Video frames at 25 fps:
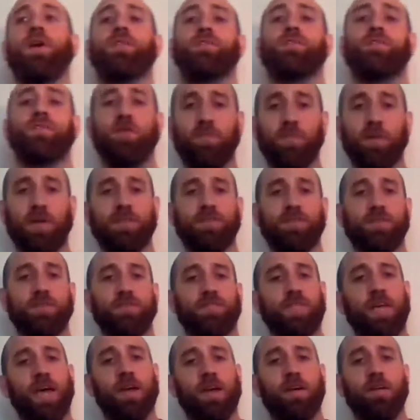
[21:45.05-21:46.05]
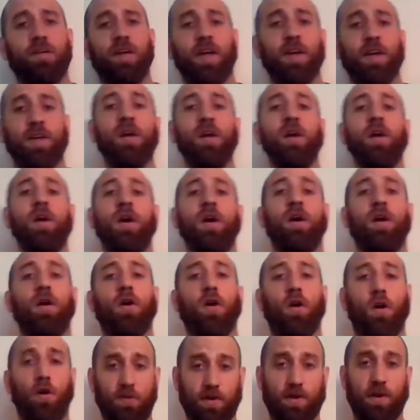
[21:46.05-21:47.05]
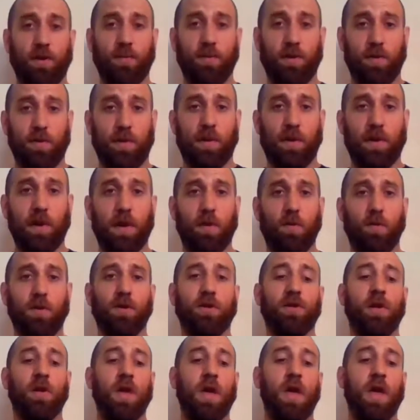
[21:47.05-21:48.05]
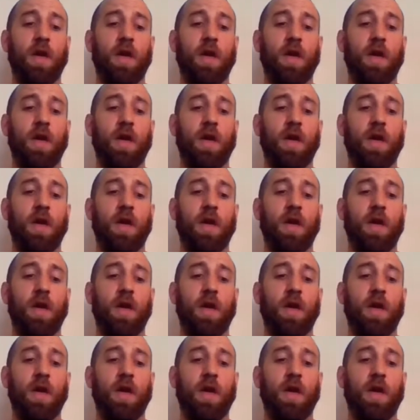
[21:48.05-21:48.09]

It took place on Saturday on the WWE Network.